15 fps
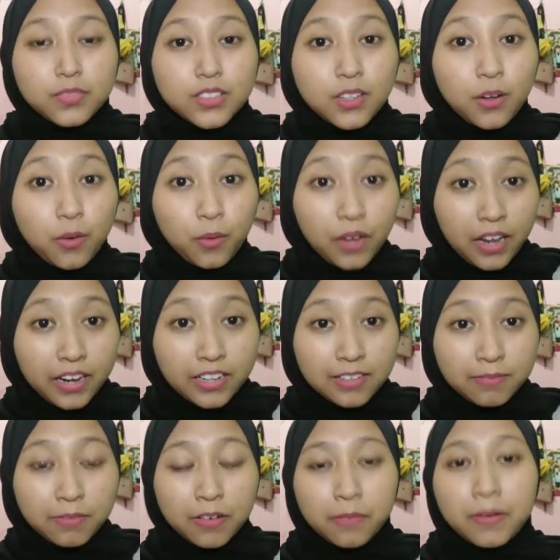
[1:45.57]
While
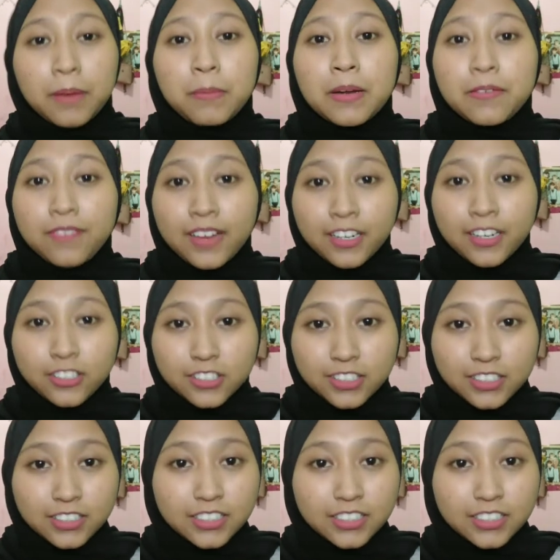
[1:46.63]
performance factor